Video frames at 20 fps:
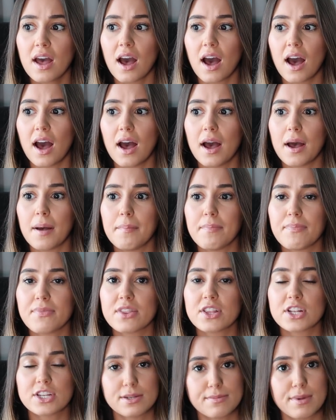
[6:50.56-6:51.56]

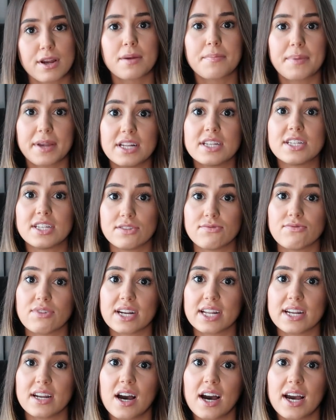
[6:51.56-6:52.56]
Jumeirah Beach is
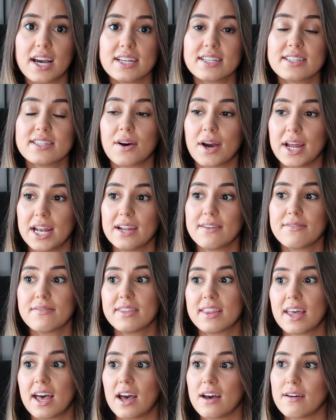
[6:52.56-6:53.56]
really nice. So I
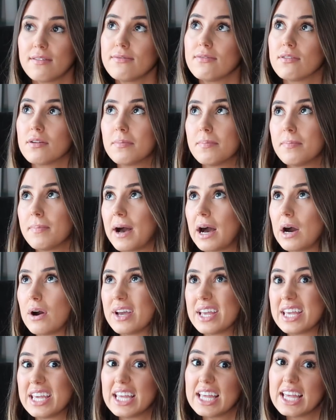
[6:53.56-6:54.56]
lived there for
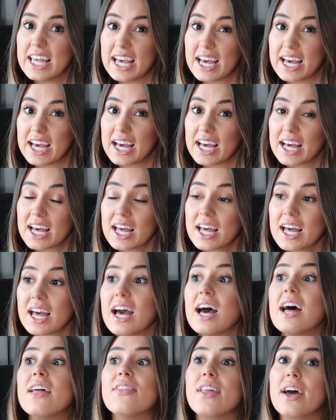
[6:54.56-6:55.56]
about a year,
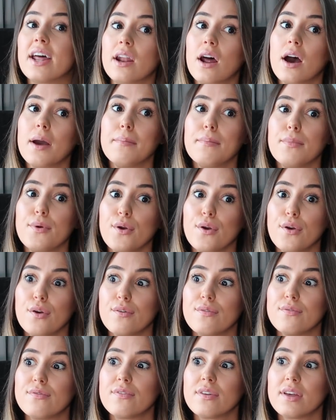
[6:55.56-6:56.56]
and then I
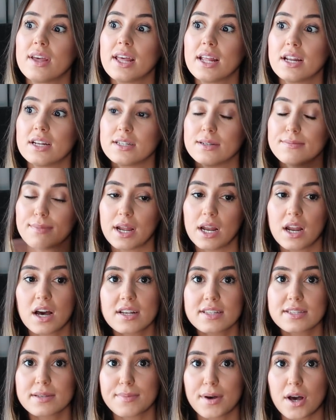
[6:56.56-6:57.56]
moved into my
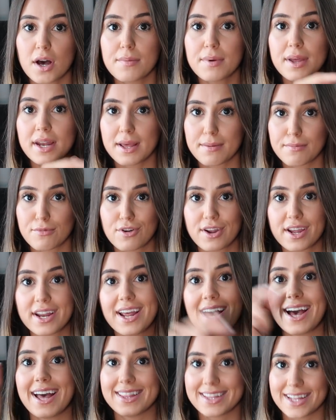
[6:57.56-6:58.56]
last apartment in
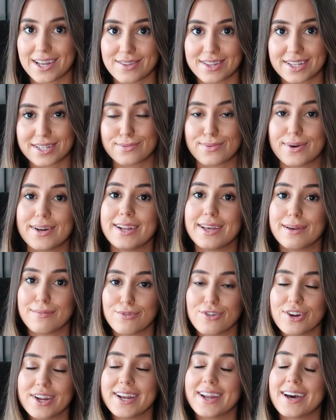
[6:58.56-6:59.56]
Marina, and now this one in
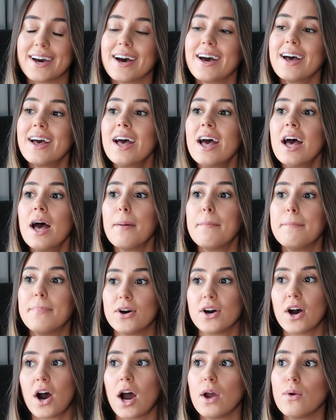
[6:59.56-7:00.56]
Marina.
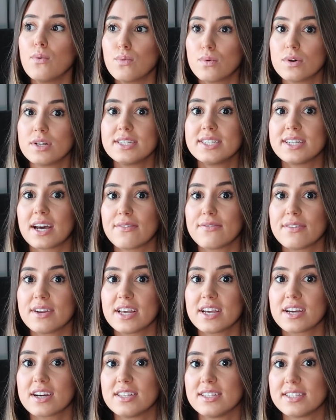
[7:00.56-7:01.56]
But I would
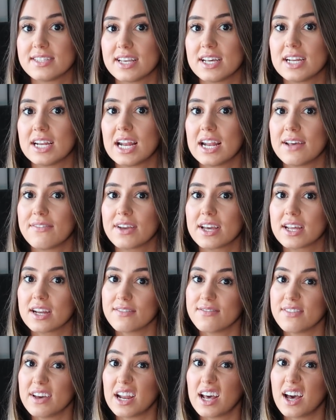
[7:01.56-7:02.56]
definitely consider living in
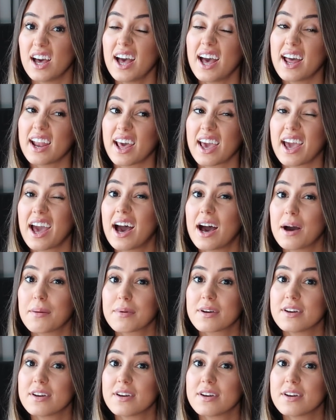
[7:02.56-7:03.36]
a villa, and I am